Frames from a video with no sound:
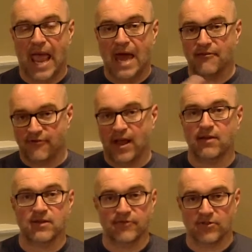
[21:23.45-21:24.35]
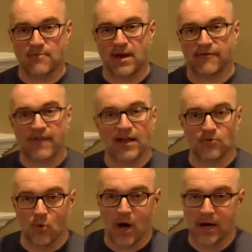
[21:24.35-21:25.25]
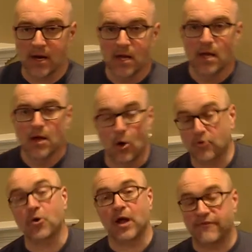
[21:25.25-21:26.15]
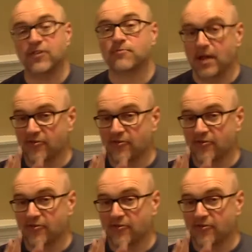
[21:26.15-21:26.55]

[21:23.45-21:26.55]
anaphase if it's metaphase 1, or sorry, if it's